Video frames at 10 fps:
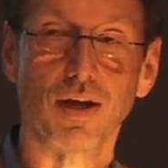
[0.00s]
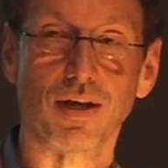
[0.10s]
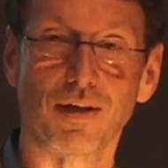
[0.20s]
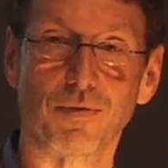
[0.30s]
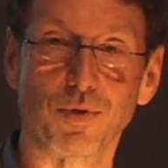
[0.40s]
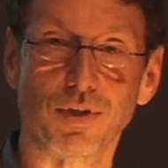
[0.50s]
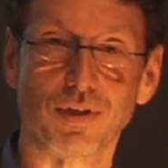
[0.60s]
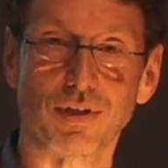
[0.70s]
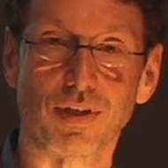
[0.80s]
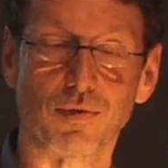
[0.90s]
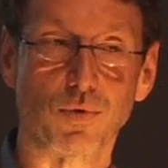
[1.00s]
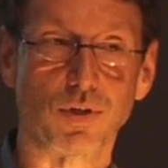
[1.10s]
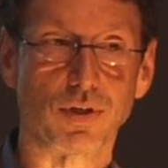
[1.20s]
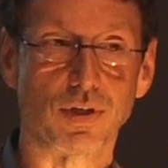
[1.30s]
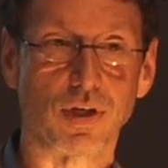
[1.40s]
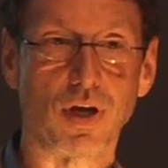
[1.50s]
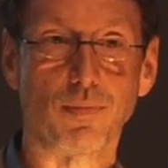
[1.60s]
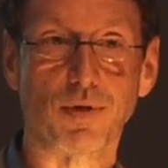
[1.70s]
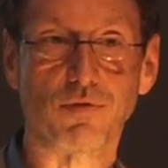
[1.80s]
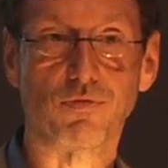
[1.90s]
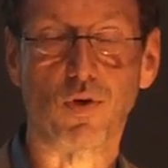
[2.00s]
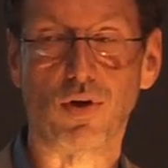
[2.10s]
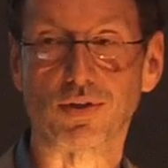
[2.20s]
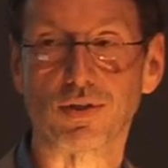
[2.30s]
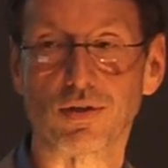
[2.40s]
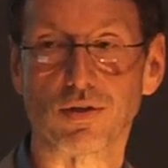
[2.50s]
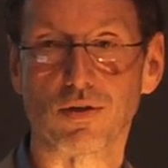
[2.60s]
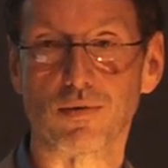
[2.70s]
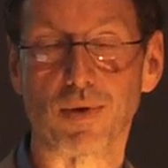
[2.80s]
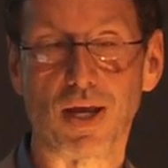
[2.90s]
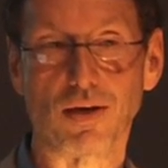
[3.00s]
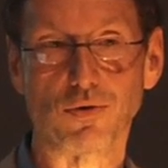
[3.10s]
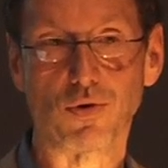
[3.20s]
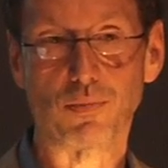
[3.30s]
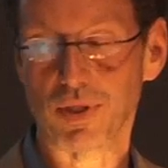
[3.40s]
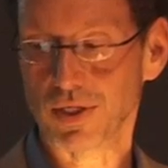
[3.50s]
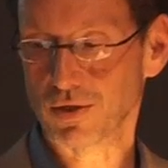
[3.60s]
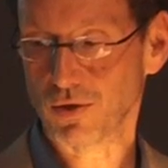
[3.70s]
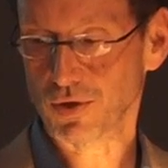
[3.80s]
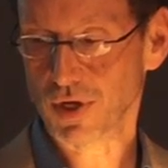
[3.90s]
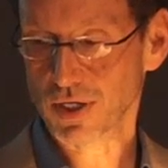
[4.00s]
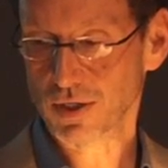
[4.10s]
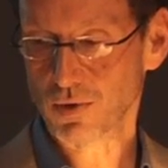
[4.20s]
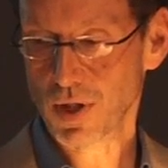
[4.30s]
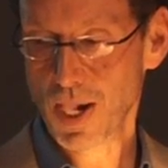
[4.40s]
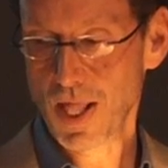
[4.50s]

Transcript: uh, which, is a, which is a common default term and or placeholder. So